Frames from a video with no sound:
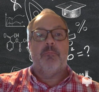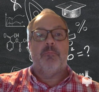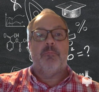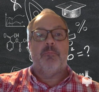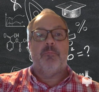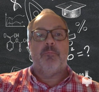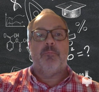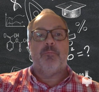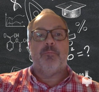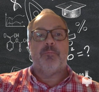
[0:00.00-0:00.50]

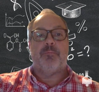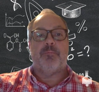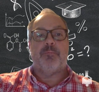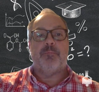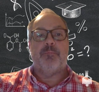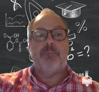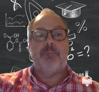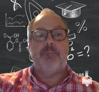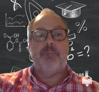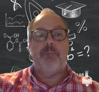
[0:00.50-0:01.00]

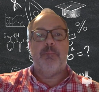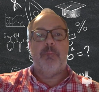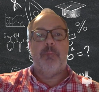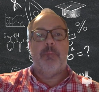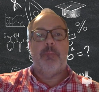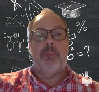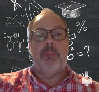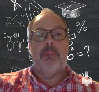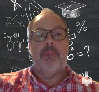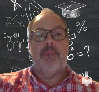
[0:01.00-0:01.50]

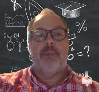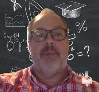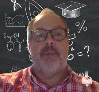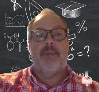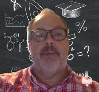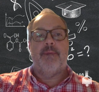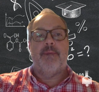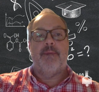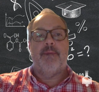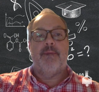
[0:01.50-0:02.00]

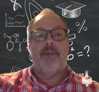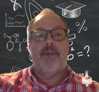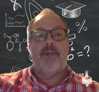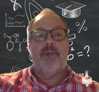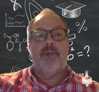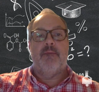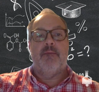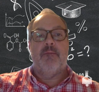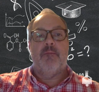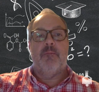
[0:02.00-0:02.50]

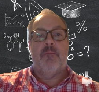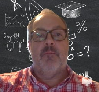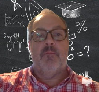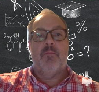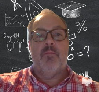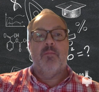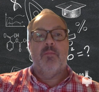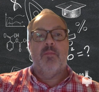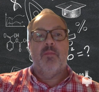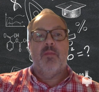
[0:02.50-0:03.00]

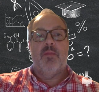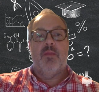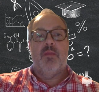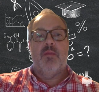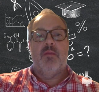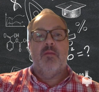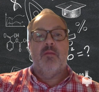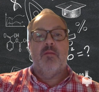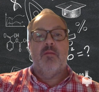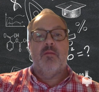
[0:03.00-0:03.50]

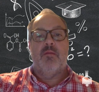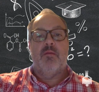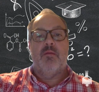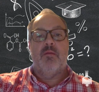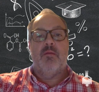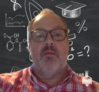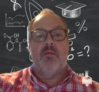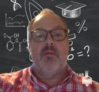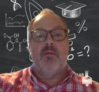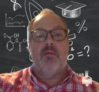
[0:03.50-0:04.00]

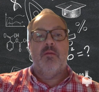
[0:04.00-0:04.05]
Nothing is said.